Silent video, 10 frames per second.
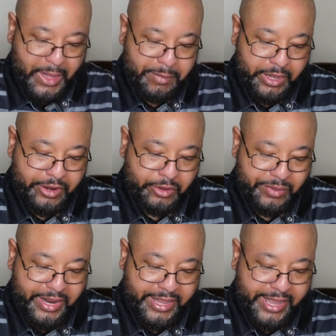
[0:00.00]
but I know
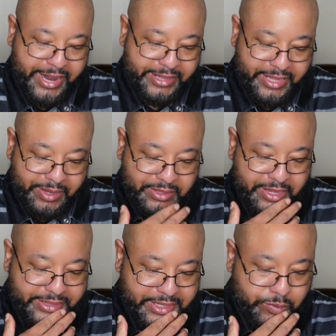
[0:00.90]
when I got it, I think
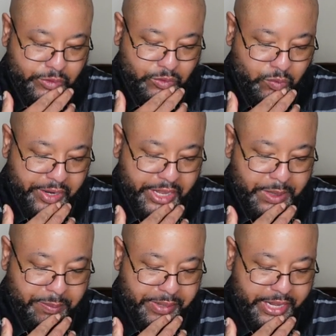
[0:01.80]
I think it was
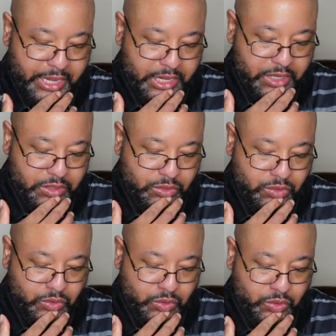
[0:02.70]
around about
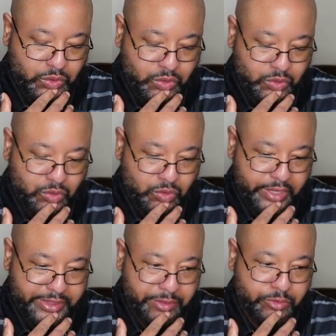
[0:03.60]

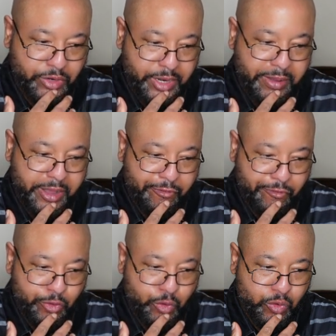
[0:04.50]
I think it was around about
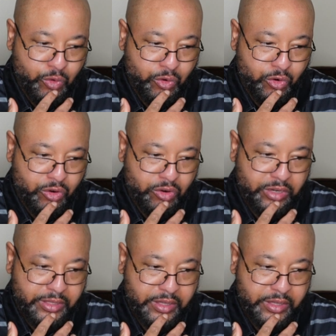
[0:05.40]
four,